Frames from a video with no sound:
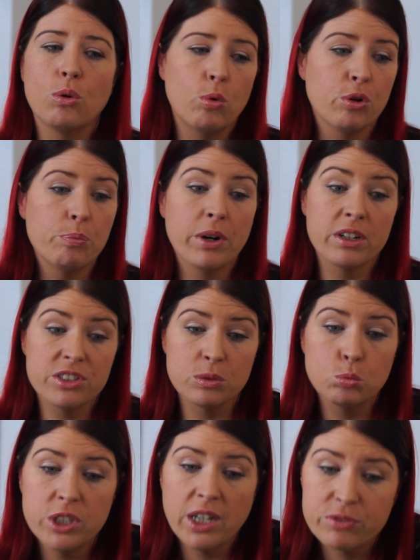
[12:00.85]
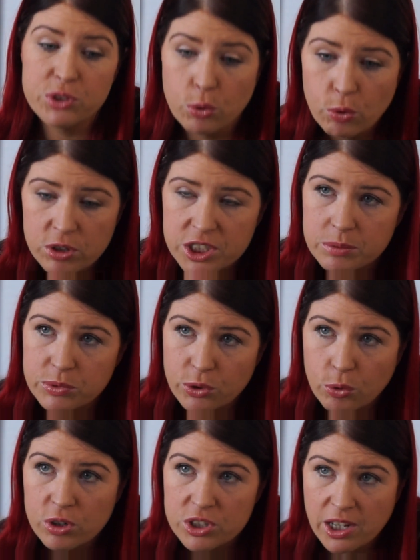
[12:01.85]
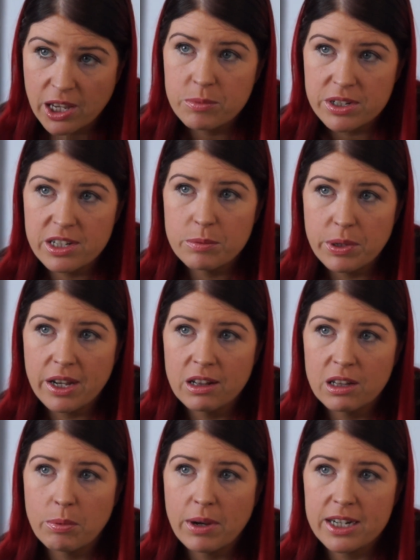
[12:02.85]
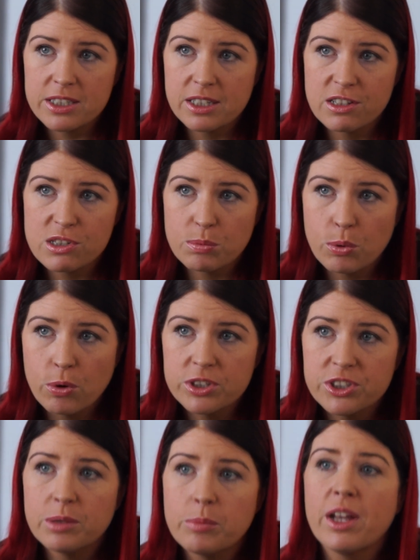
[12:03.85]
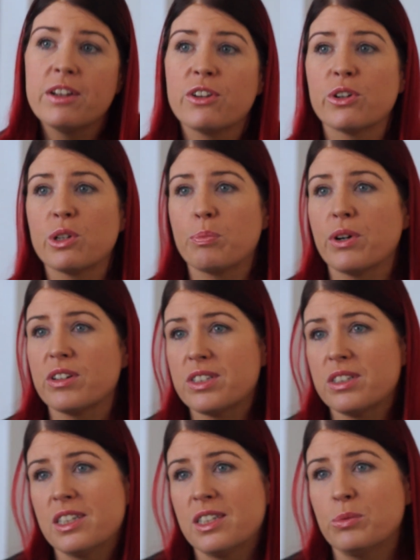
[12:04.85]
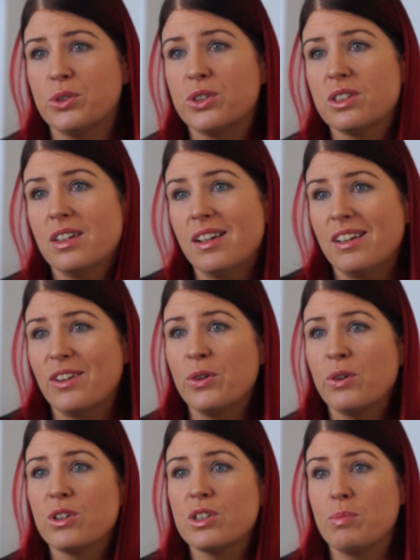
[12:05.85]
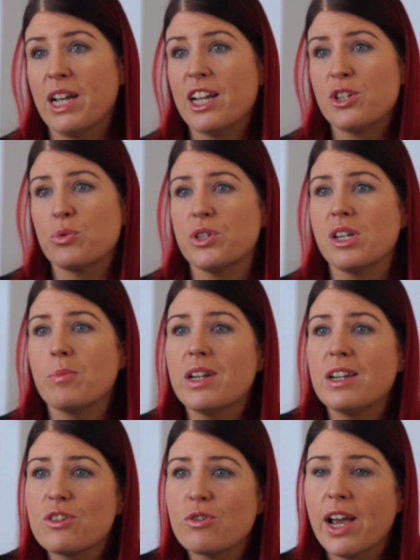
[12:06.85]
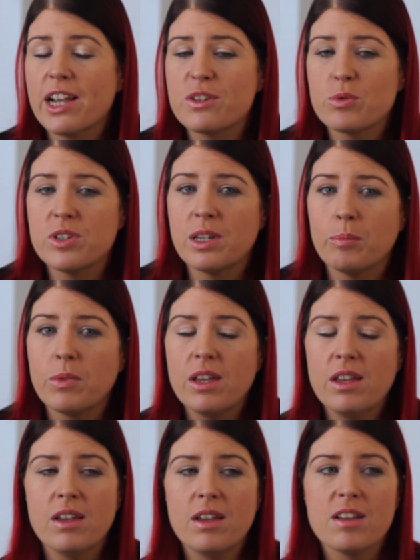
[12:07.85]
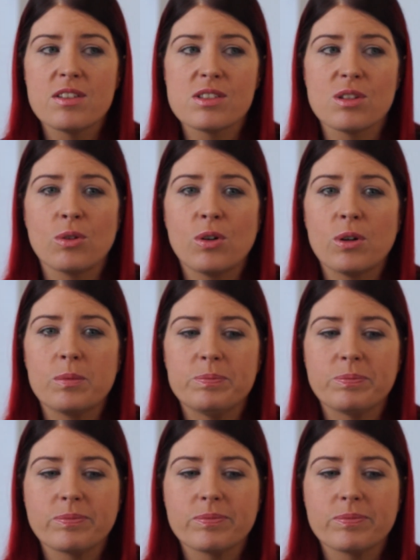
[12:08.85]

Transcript: one person would have to hold him the whole time that he'd be in the bath and support him, and the other person then would, you know, splash with him and interact with him. So